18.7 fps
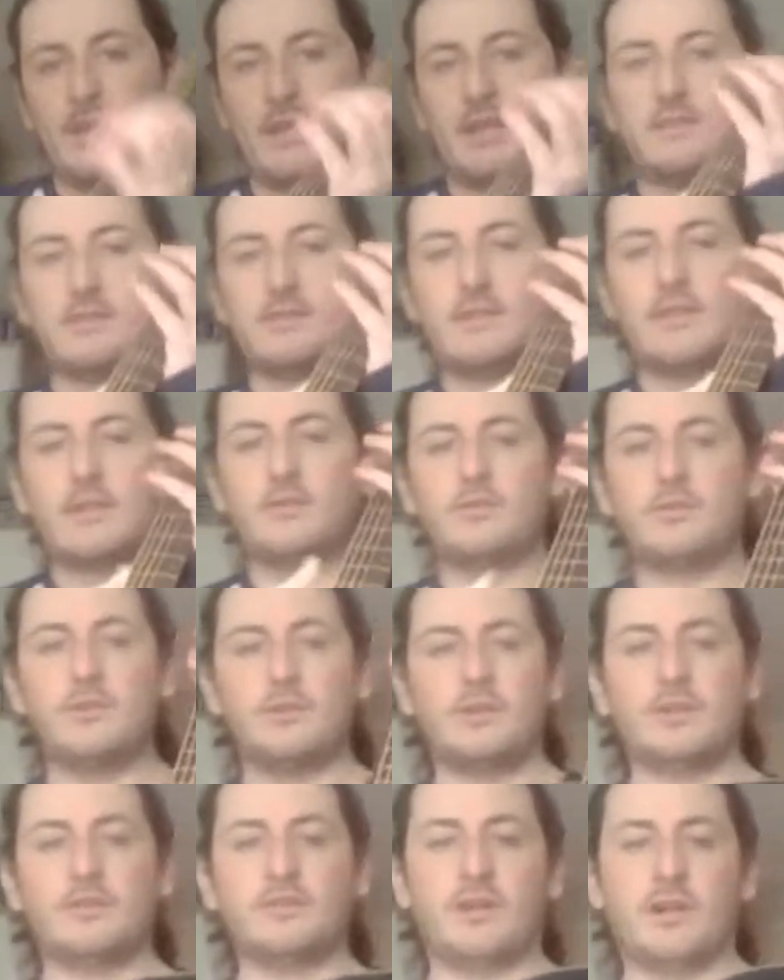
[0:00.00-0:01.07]
It's still a
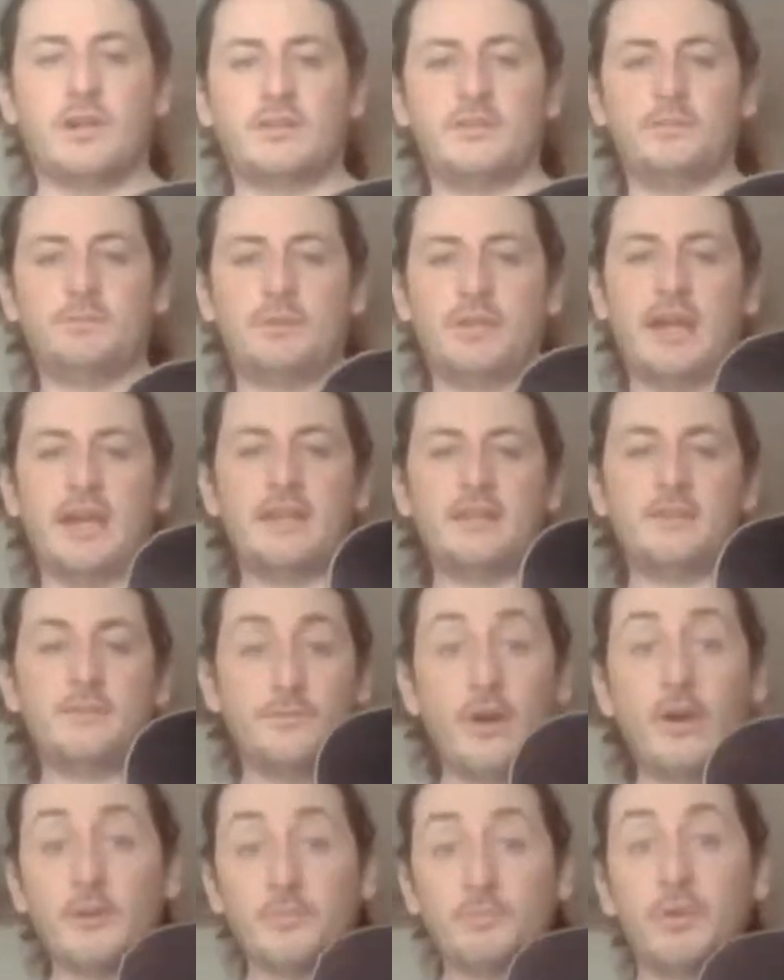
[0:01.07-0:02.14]
good guitar to play. It's
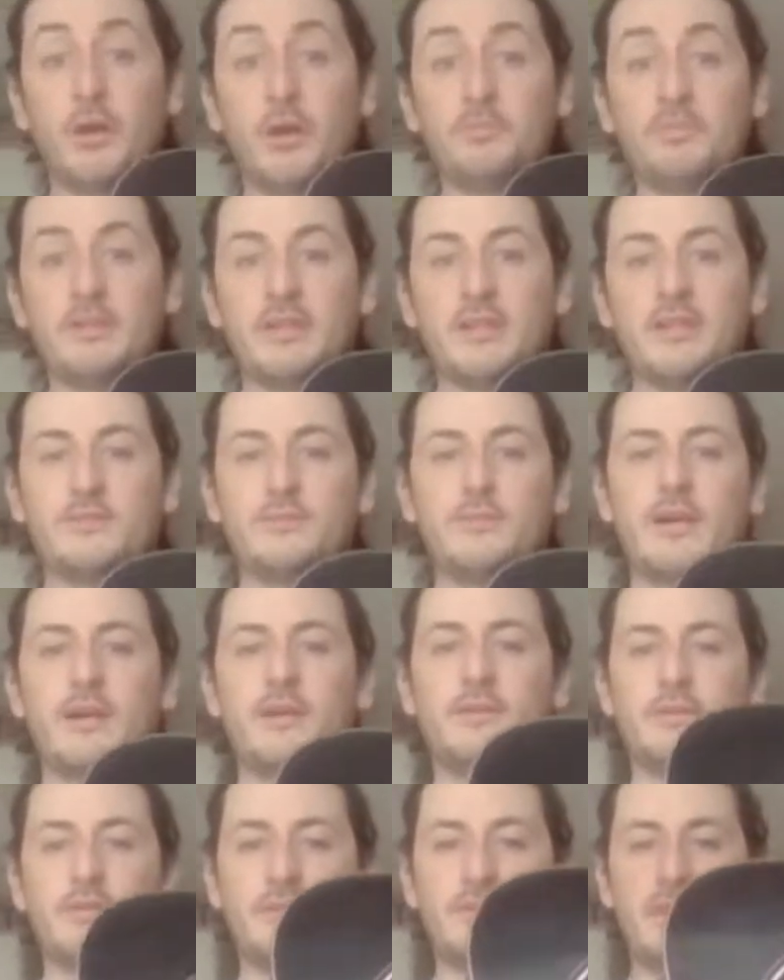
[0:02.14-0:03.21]
very popular as
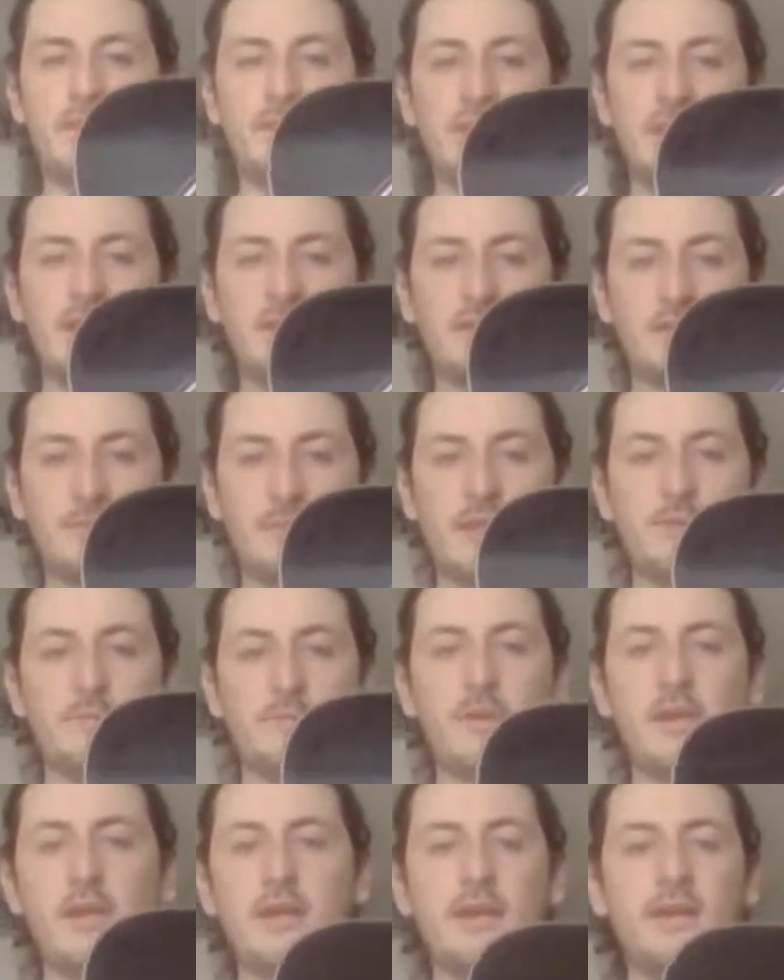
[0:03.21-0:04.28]
well, since I've seen
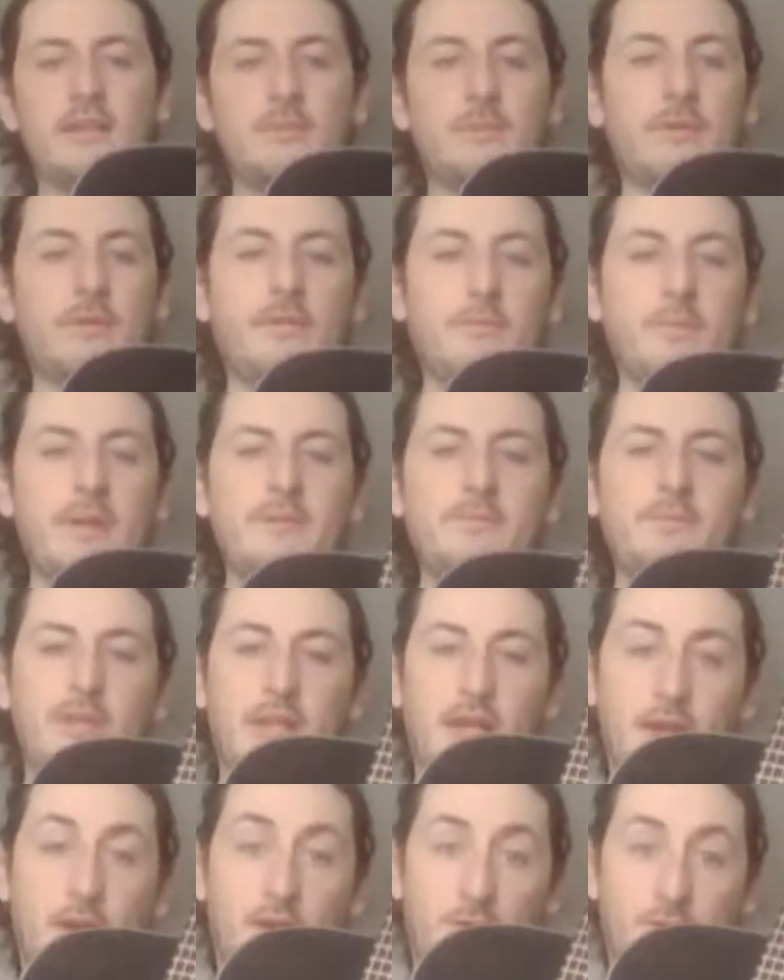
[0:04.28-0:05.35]
some other people
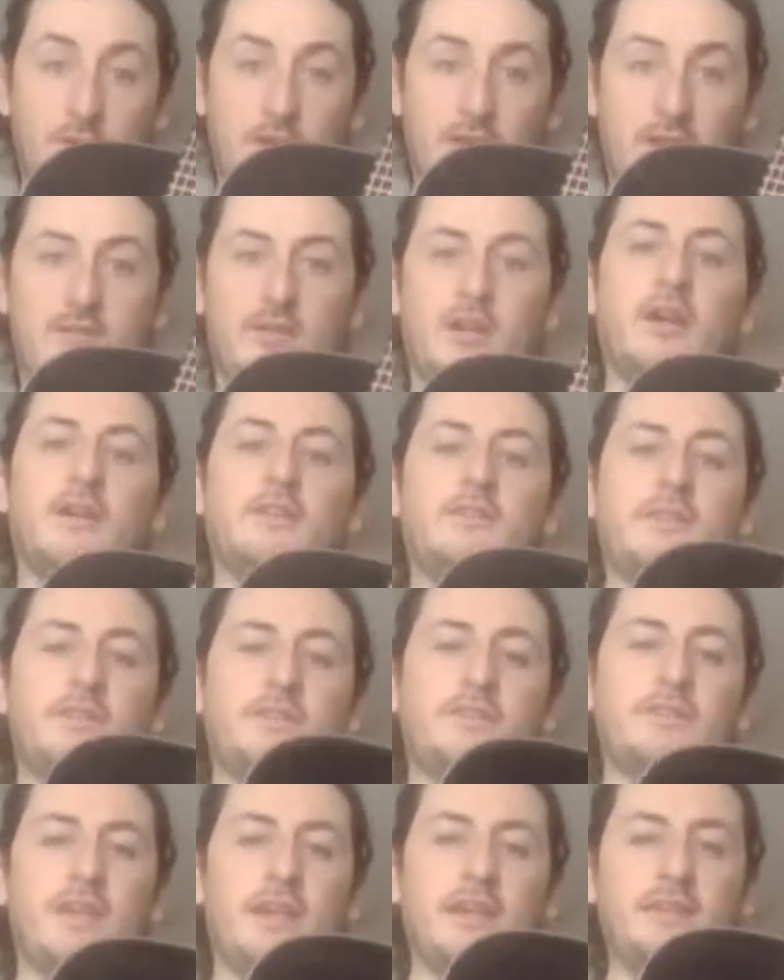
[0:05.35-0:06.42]
that own a guitar
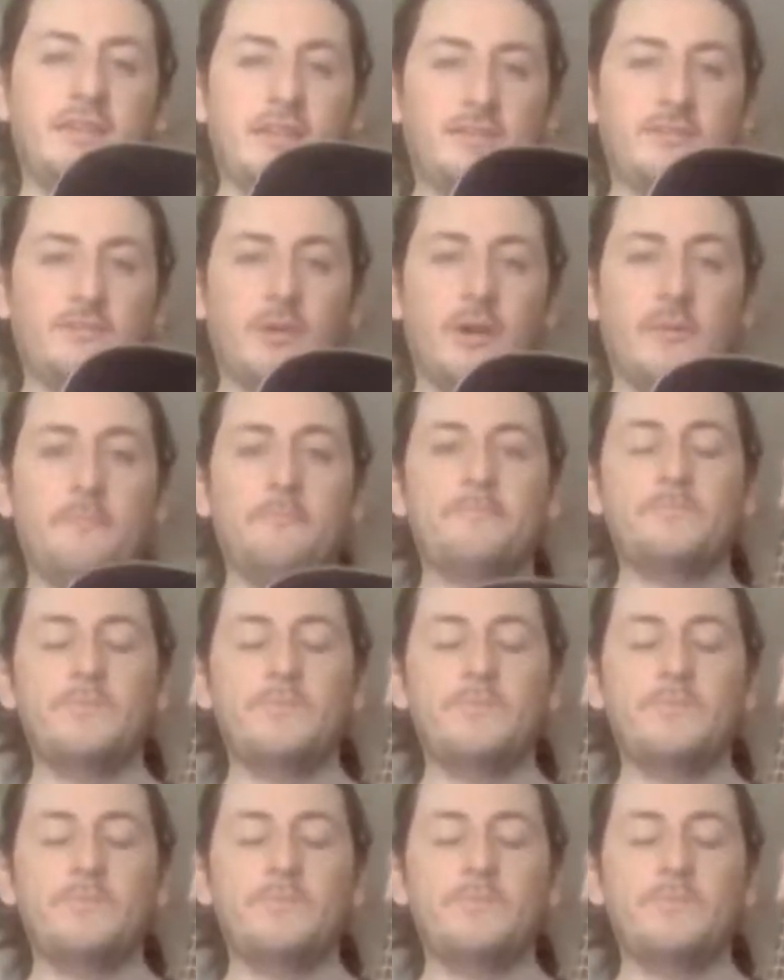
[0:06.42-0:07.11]
just like this one.